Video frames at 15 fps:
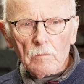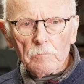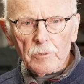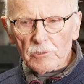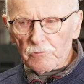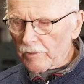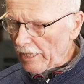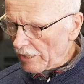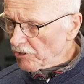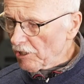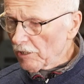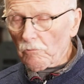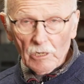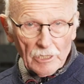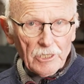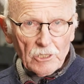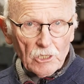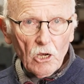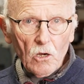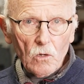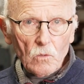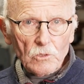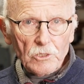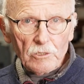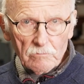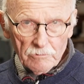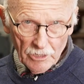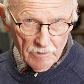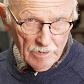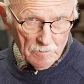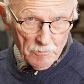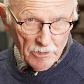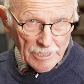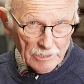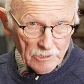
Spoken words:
But we actually work it cold. You're hammering